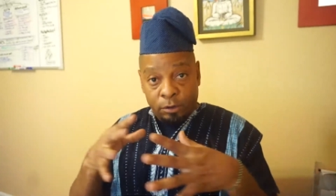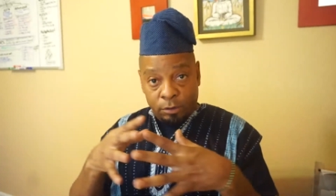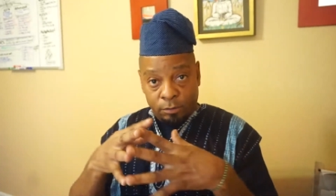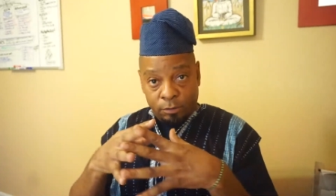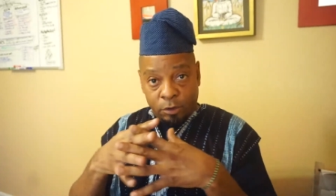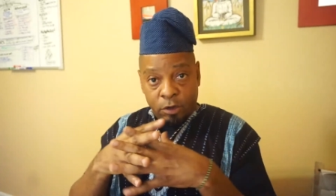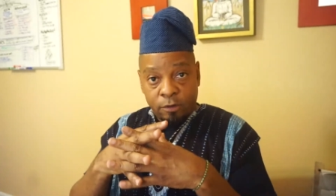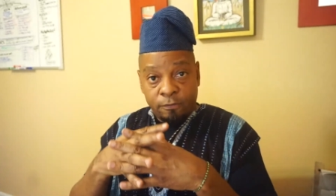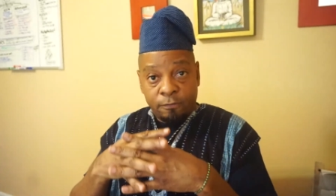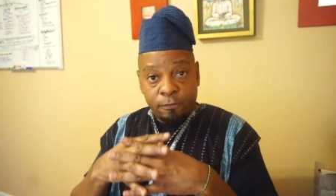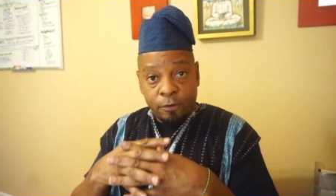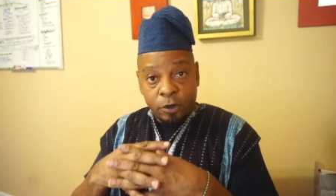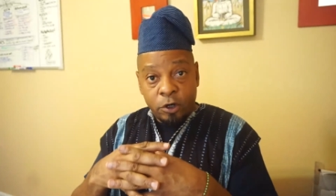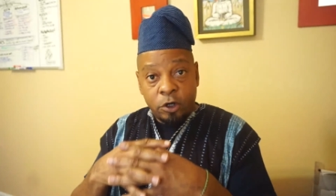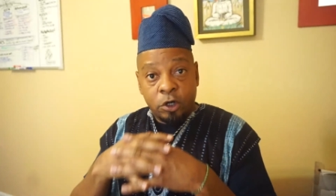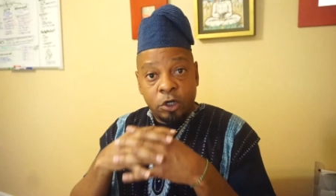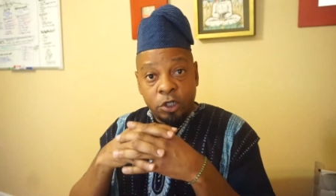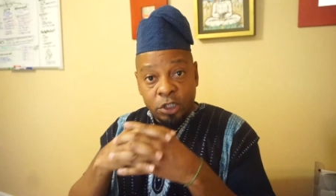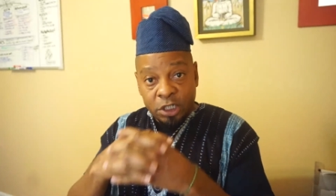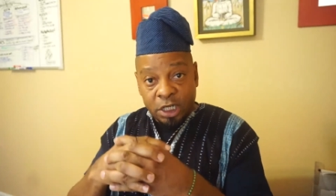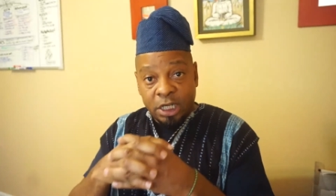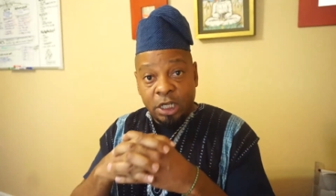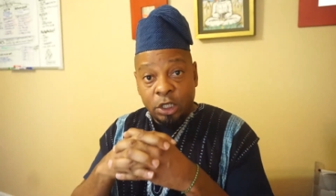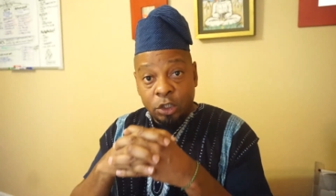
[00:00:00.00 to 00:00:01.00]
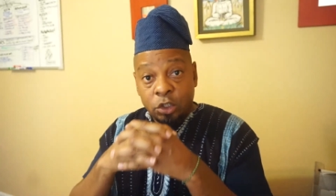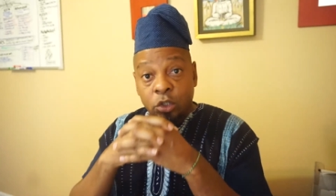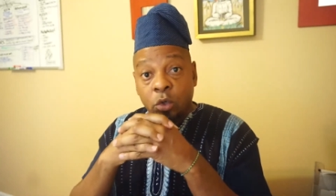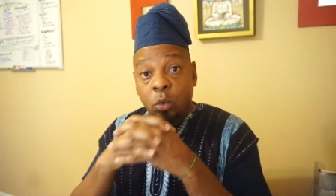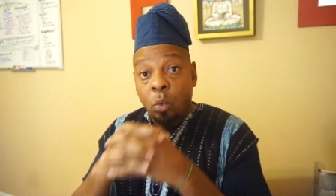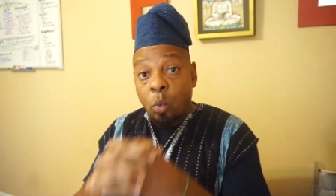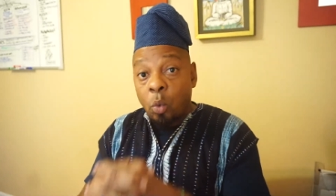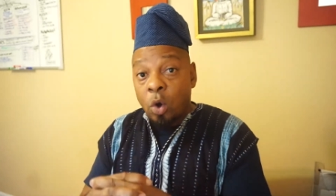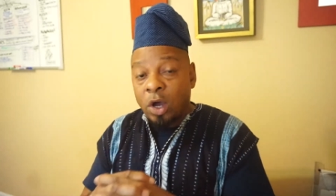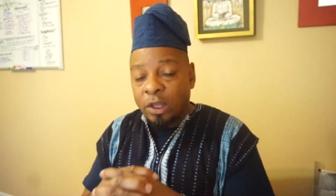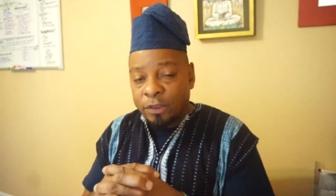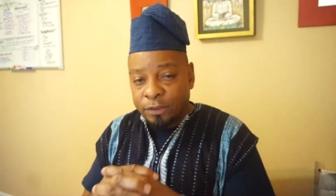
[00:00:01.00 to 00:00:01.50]
converge into
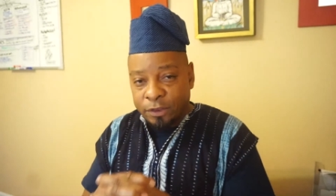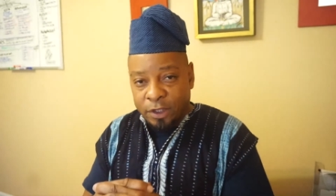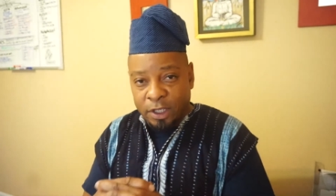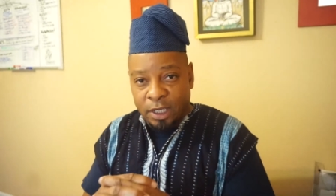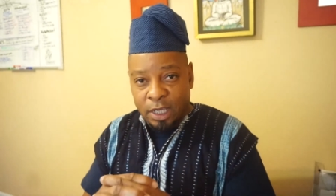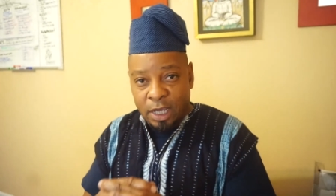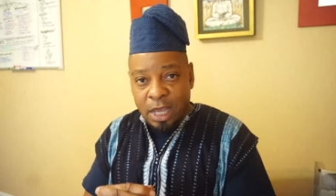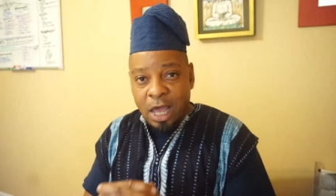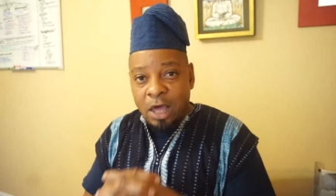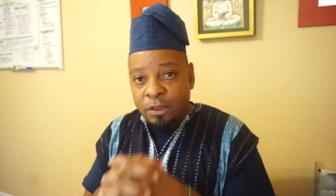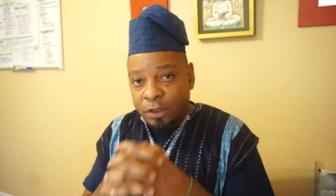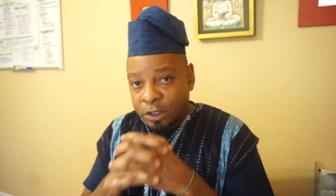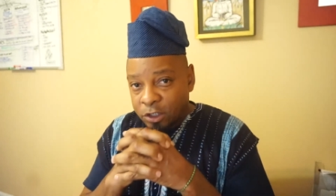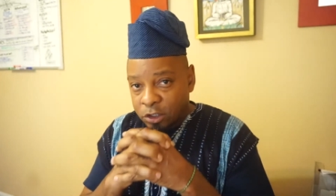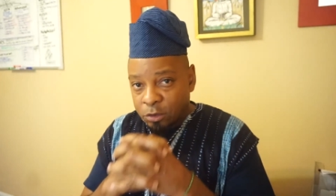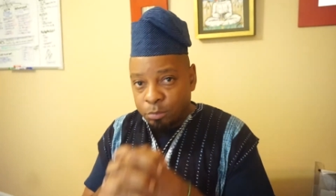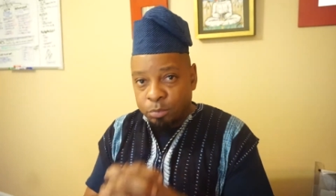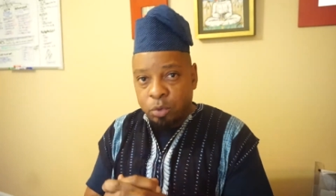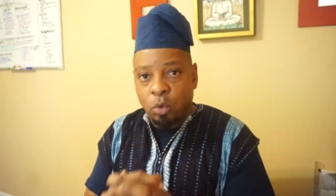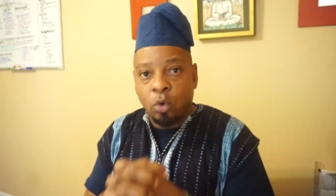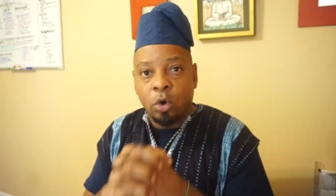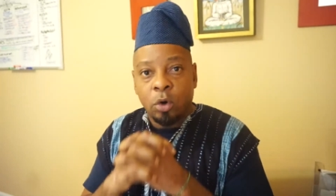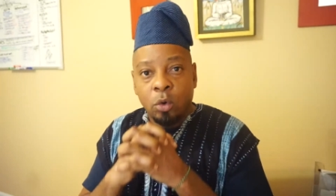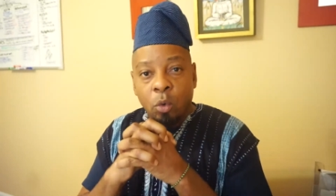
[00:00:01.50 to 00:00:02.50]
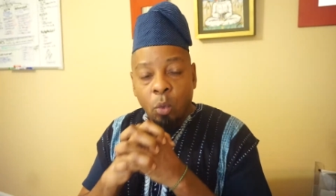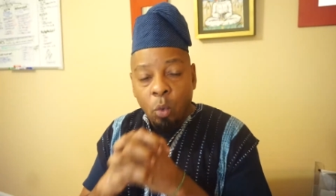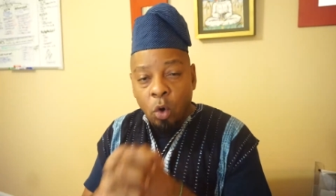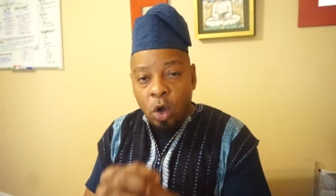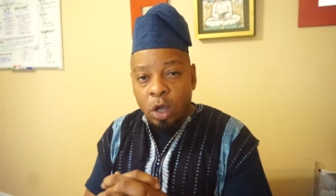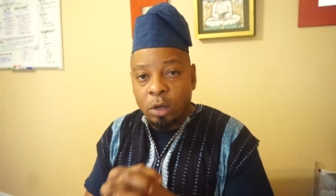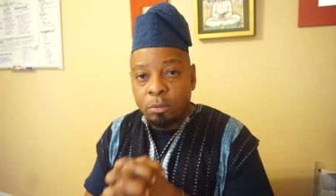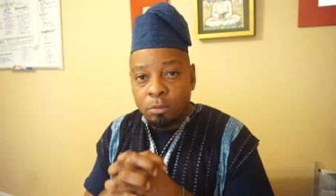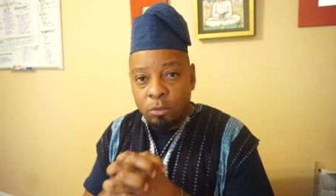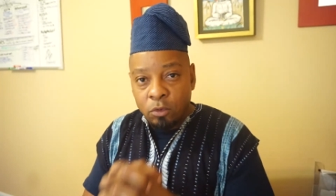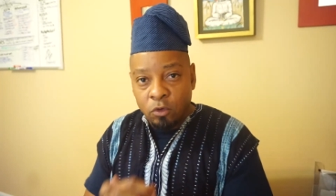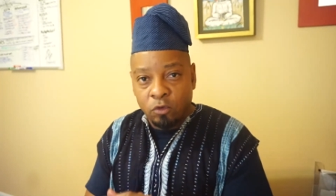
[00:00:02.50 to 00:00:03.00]
one thing, how they support
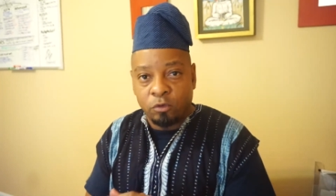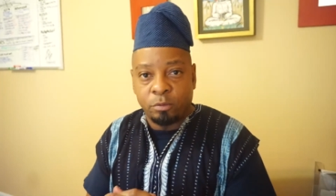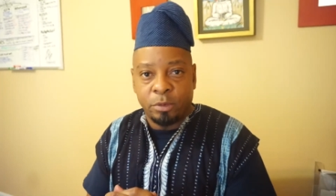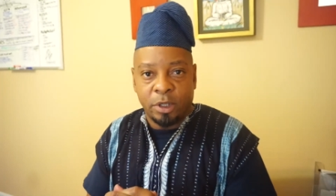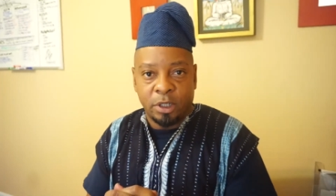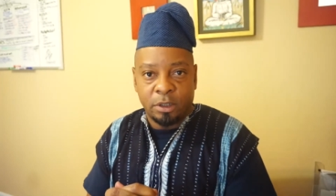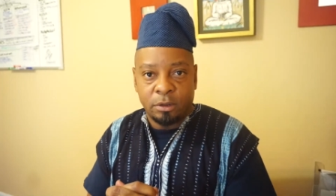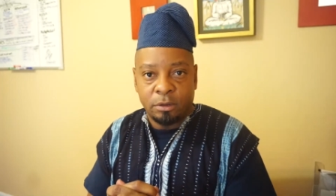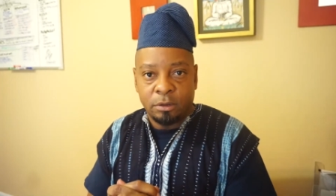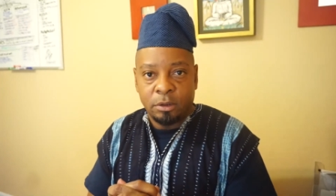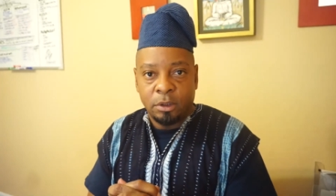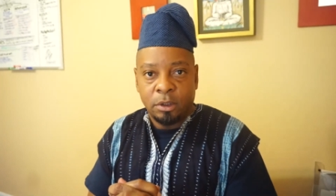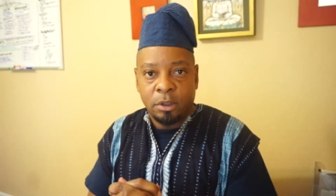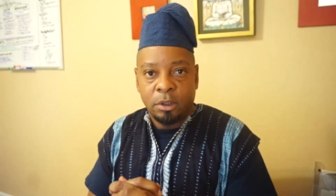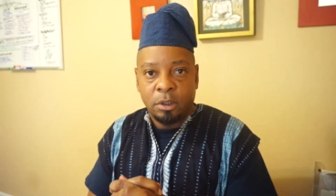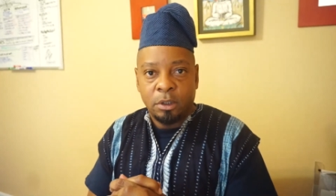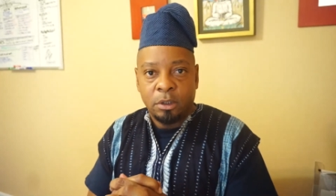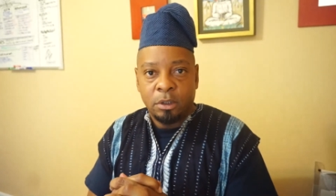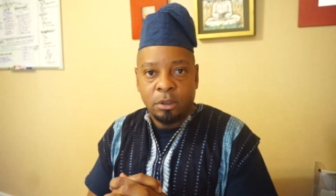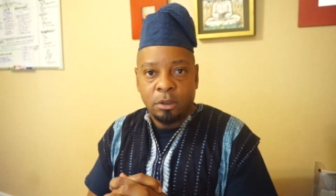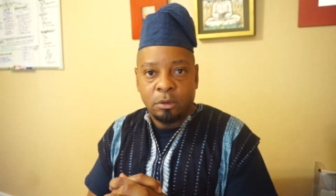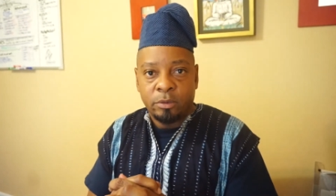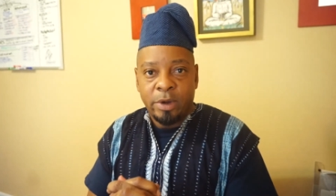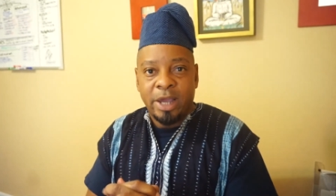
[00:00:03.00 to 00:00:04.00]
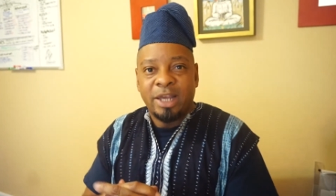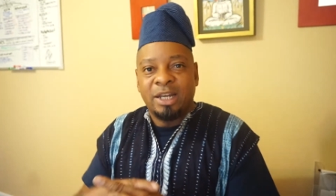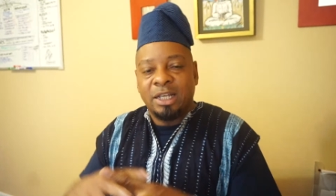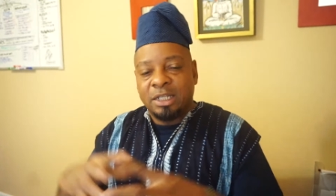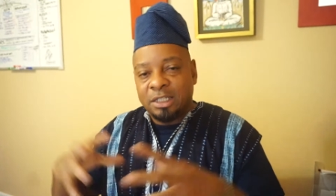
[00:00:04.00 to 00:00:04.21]
one movement, right?